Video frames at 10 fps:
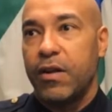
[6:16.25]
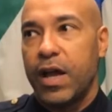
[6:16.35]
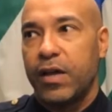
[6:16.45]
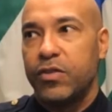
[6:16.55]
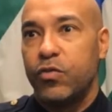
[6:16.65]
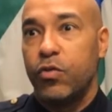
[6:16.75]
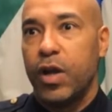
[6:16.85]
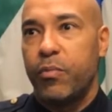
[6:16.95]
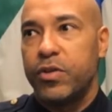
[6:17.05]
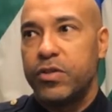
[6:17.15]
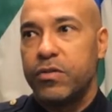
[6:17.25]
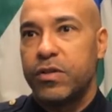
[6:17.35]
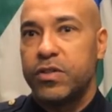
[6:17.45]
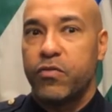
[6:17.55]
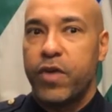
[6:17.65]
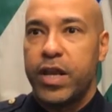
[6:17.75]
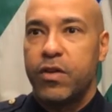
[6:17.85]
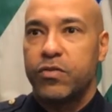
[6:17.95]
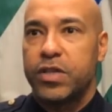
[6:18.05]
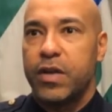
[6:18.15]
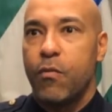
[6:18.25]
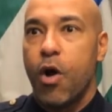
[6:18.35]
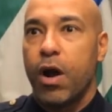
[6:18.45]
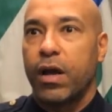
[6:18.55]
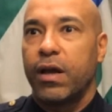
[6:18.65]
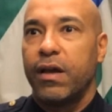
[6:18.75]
I could duel up with you because the radios didn't work.